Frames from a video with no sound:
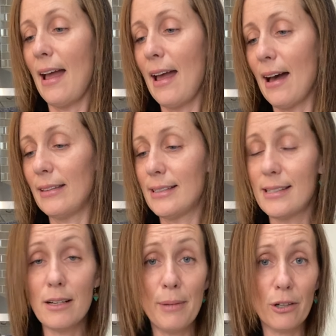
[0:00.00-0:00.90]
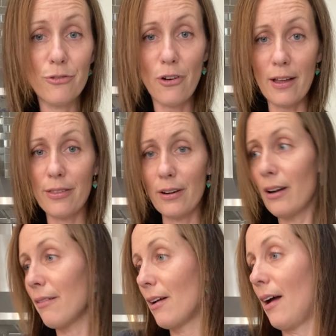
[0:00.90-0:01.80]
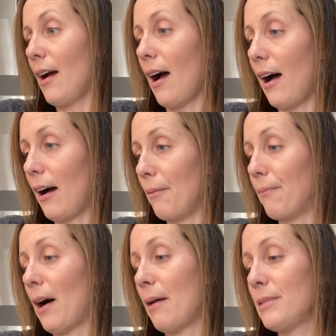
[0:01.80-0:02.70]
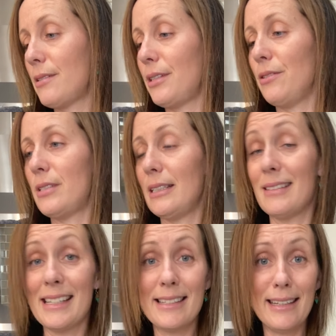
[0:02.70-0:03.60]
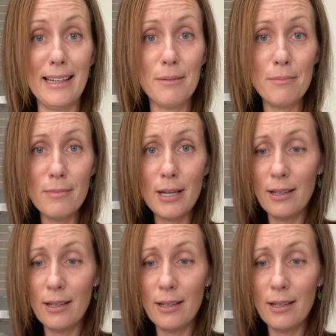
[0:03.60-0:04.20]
And this is our milk frother. I'm just using skim